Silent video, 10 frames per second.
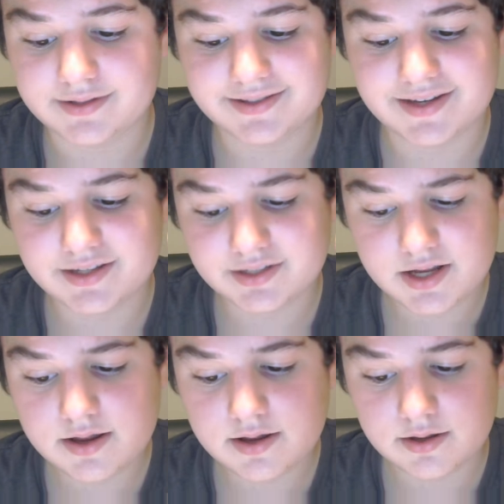
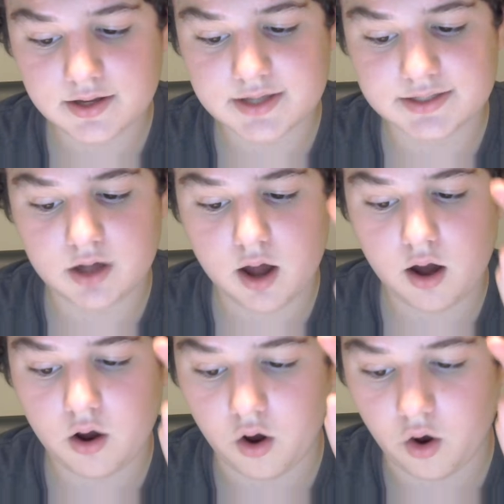Disney's
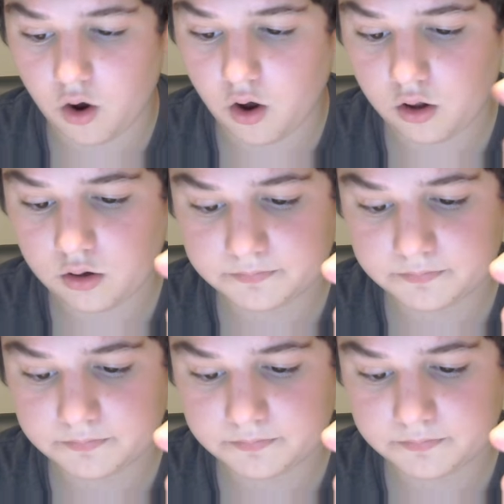not all